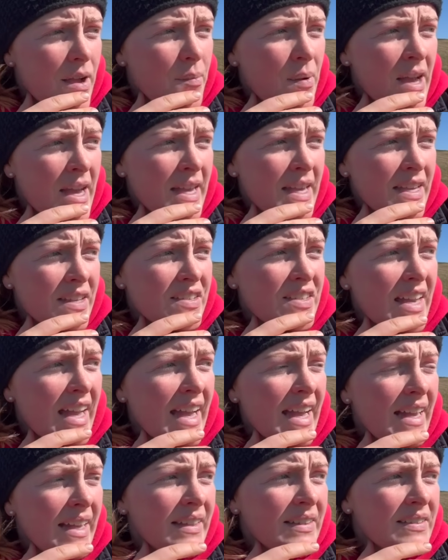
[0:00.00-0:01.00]
He
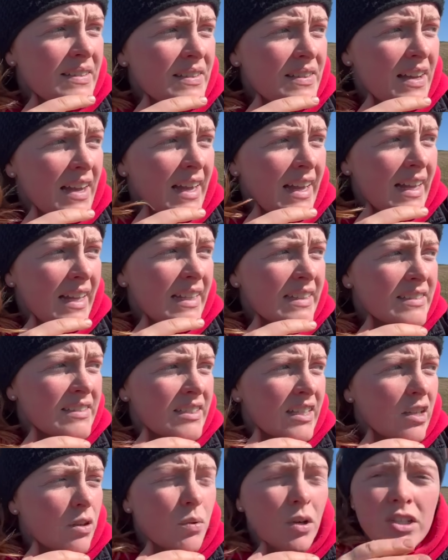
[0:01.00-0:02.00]
said that
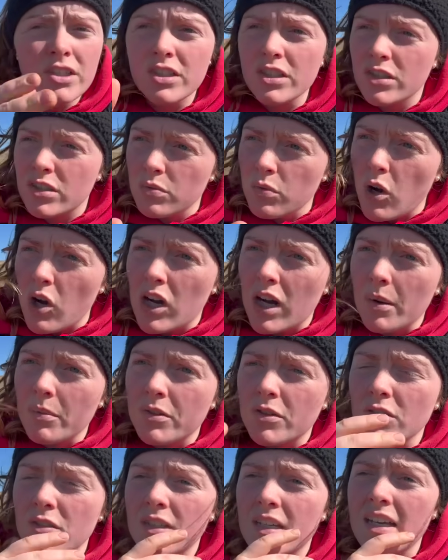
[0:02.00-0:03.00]
he wanted to walk up
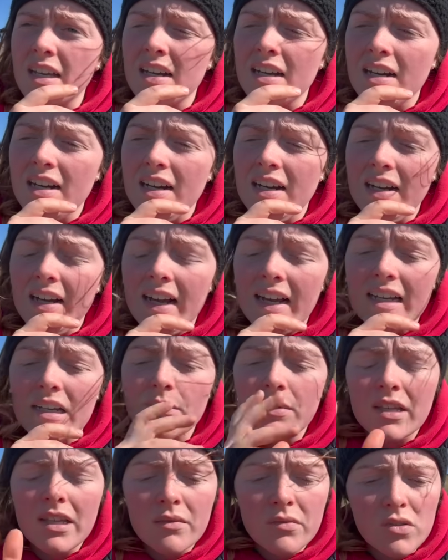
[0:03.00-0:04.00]
through here and he
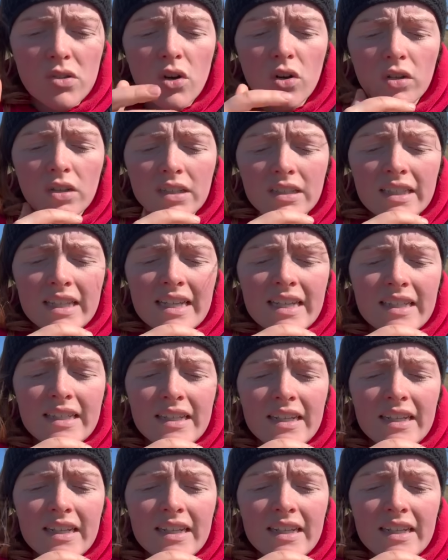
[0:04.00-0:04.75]
would keep the dog on a lead.